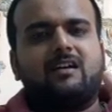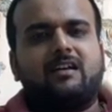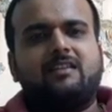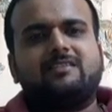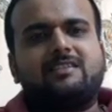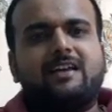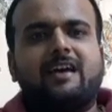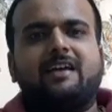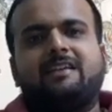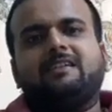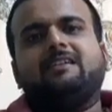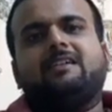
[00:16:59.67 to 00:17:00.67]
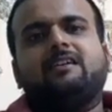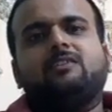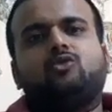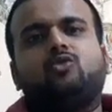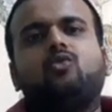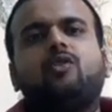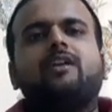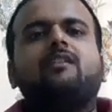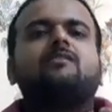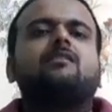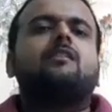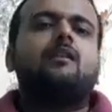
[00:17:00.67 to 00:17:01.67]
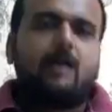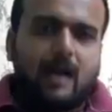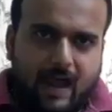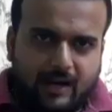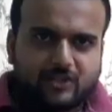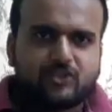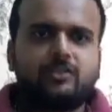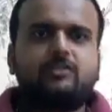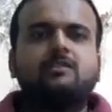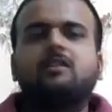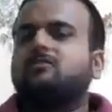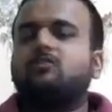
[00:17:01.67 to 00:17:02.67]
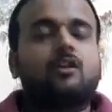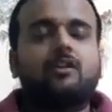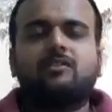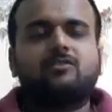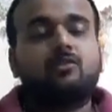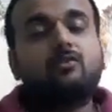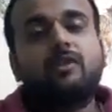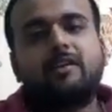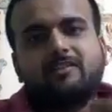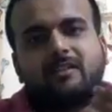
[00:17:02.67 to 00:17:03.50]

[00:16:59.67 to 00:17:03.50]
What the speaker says: is there through his through his